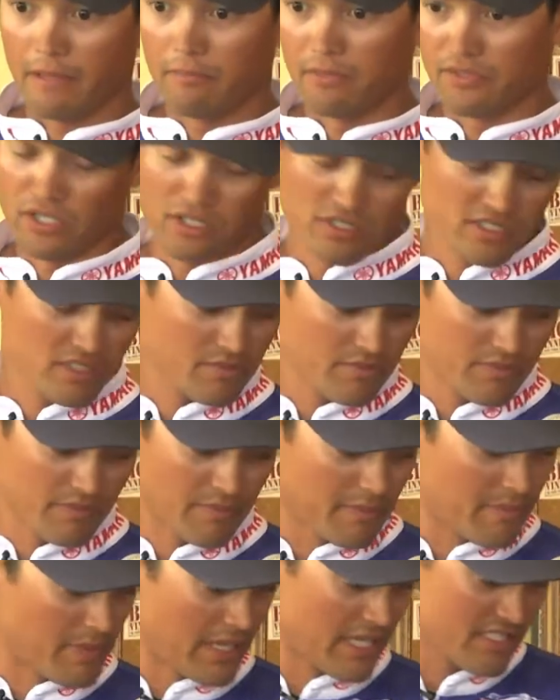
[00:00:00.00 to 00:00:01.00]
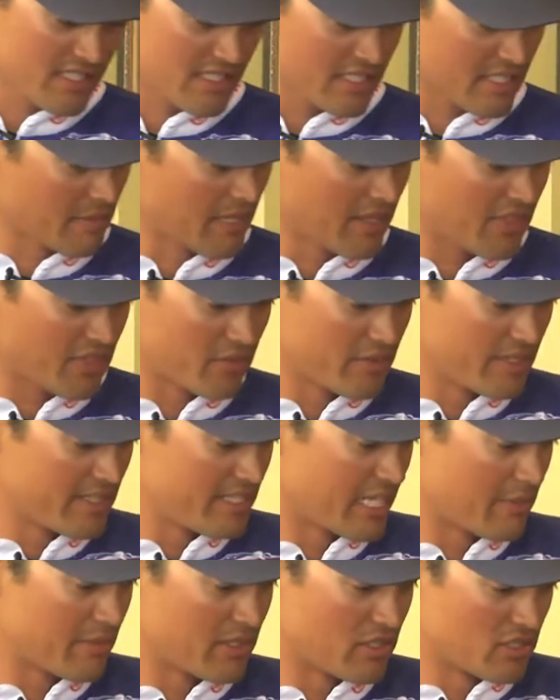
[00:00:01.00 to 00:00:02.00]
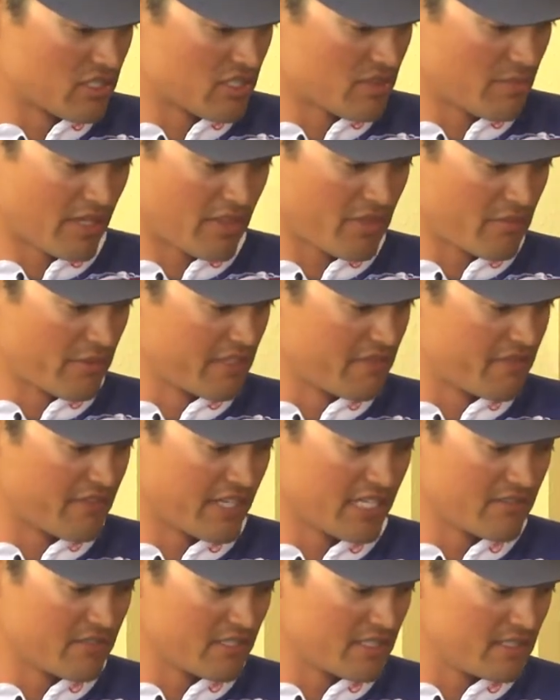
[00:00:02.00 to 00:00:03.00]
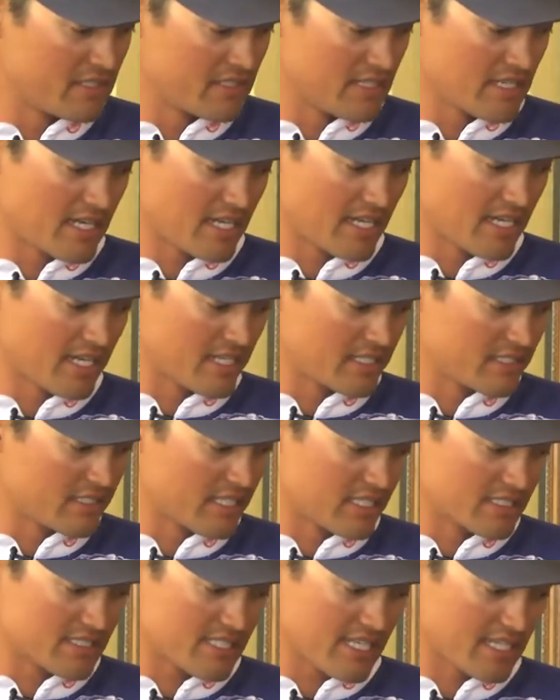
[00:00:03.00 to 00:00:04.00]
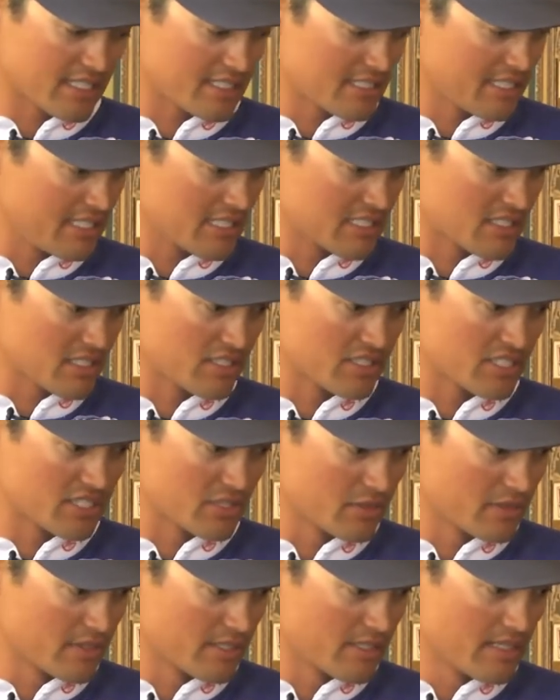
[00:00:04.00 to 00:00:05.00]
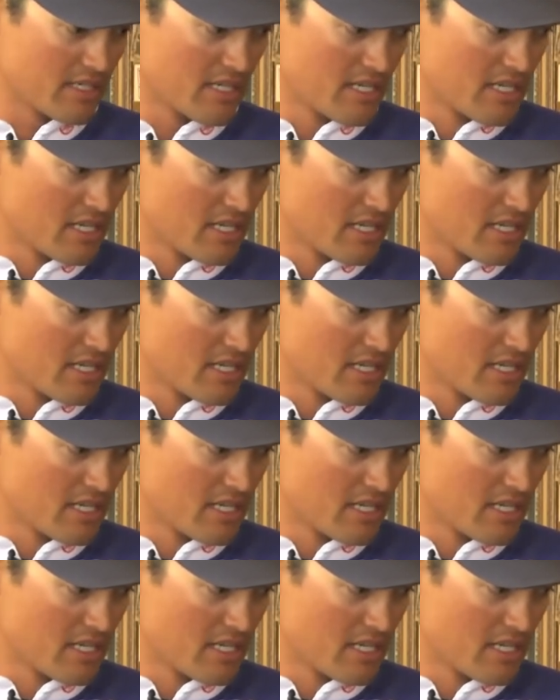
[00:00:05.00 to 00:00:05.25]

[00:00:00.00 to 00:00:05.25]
But those are basically my three. I mean, those are my three favorite techniques on tour.